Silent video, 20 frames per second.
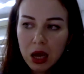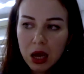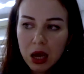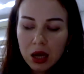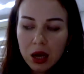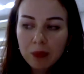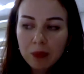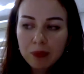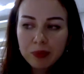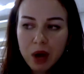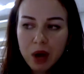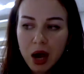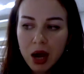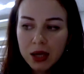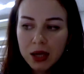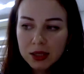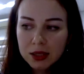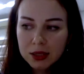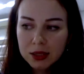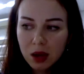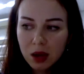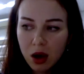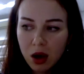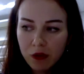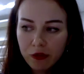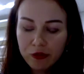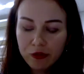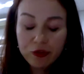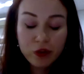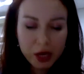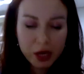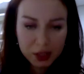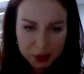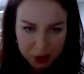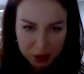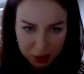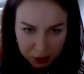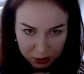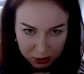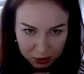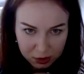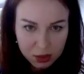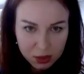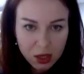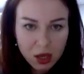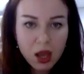comprised of phrases.